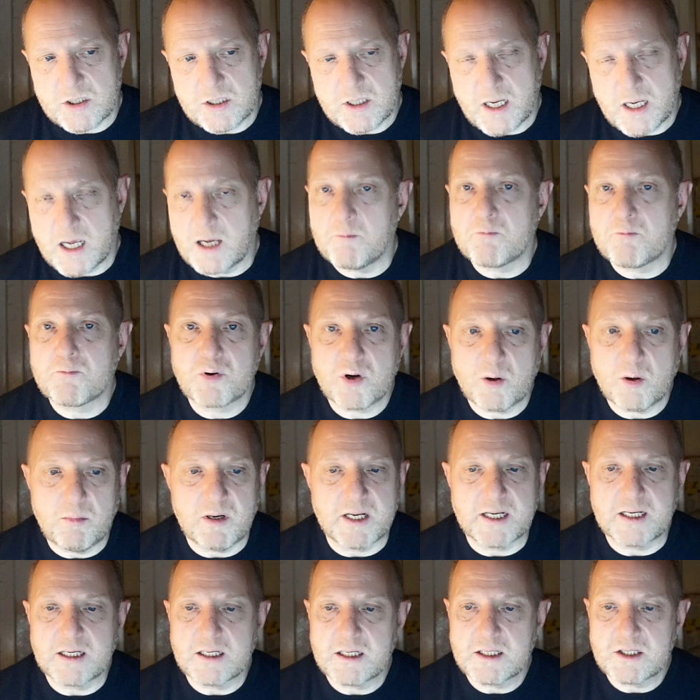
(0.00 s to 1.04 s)
and probably
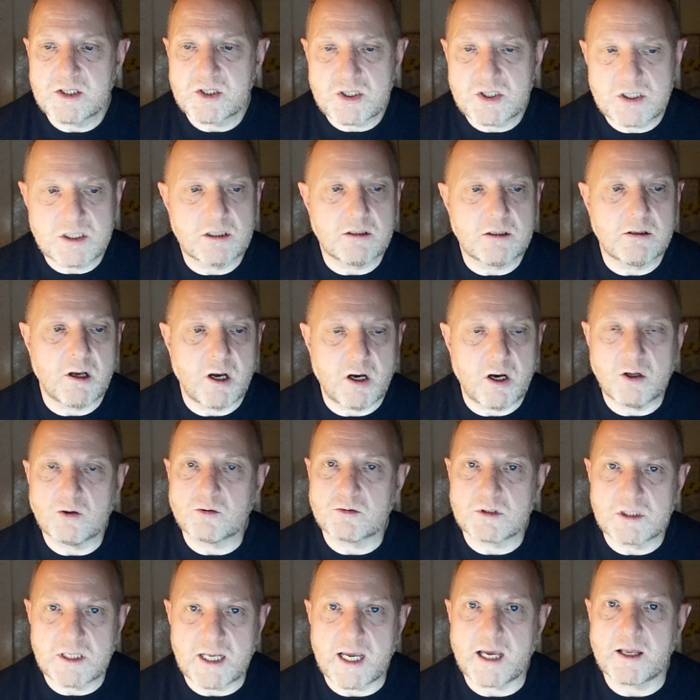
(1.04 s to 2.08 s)
still hold
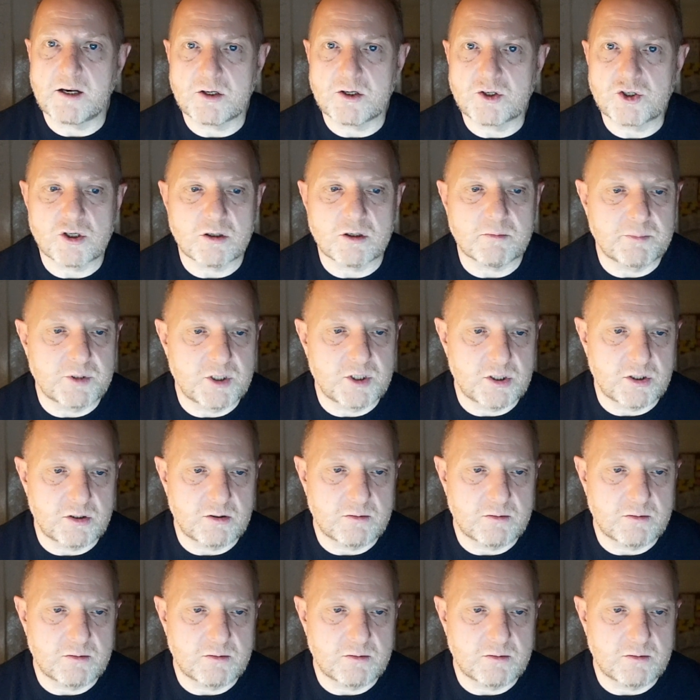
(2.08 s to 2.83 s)
down a job too.